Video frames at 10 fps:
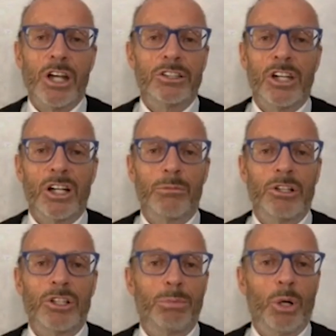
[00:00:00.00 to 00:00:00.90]
talk
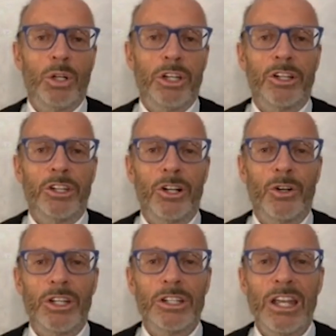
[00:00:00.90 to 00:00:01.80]
about Napoleon.
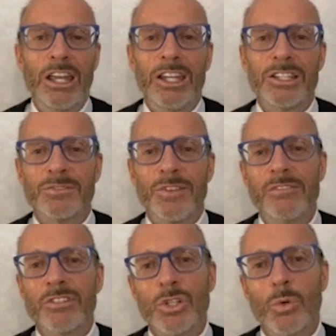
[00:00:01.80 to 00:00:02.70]
His
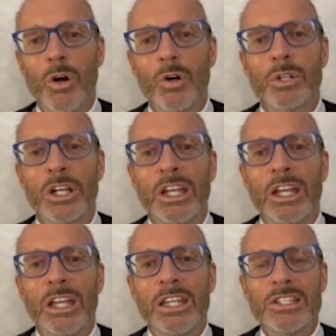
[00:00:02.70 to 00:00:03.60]
famous quote.
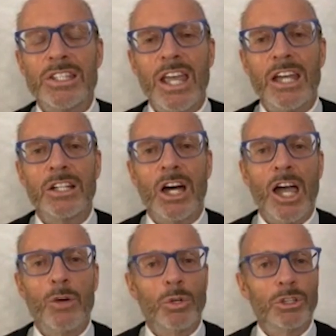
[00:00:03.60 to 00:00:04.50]
He said,
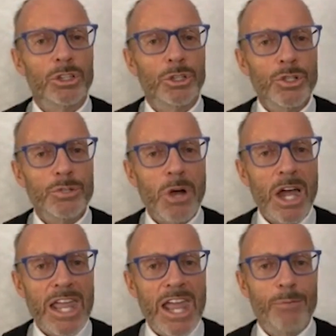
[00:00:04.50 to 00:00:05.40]
"I will lose
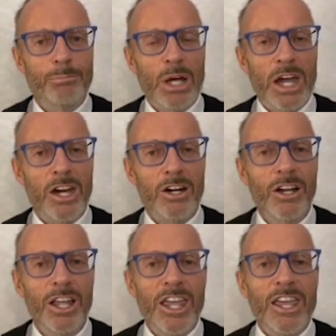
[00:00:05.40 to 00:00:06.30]
my empire
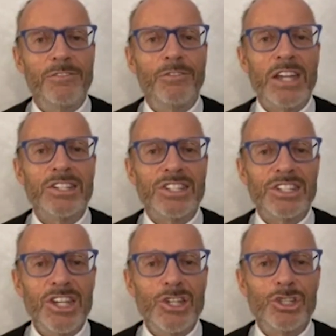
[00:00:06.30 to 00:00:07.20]
if I
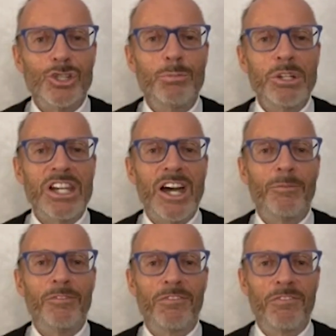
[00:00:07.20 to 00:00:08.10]
cease to
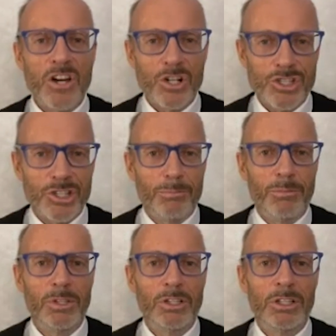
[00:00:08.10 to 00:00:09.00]
become fearsome."
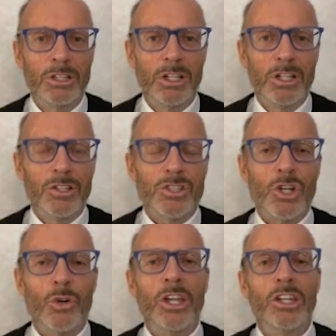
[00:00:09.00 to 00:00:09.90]

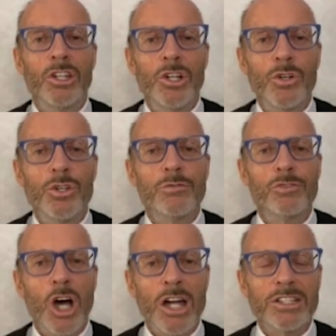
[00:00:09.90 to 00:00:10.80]
So he knew you've
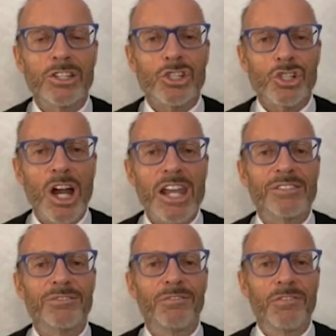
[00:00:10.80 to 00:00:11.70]
got to strike
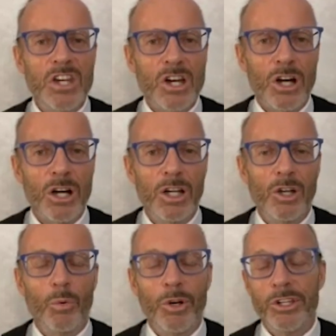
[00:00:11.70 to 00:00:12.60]
fear,
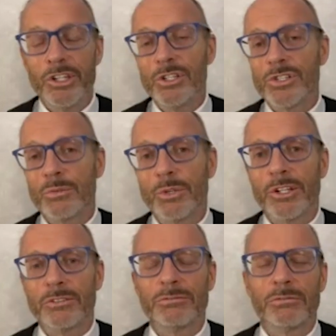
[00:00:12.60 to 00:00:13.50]
whether you use it with a